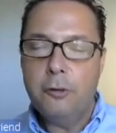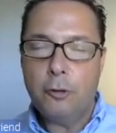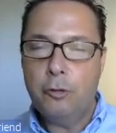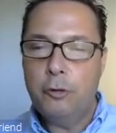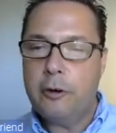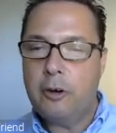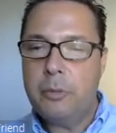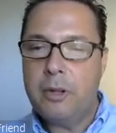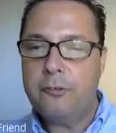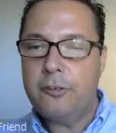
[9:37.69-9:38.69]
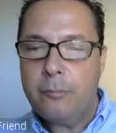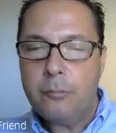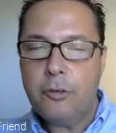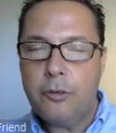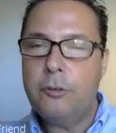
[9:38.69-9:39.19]
not too far above
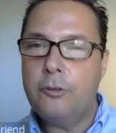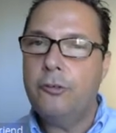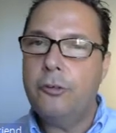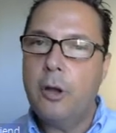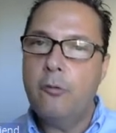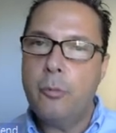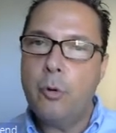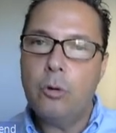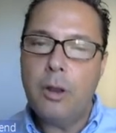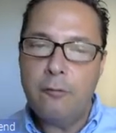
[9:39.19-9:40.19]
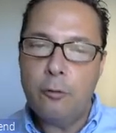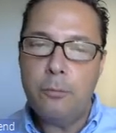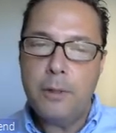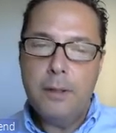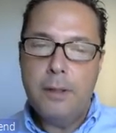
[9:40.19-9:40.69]
70, which is the overbought
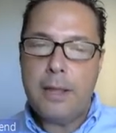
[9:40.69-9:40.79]
level,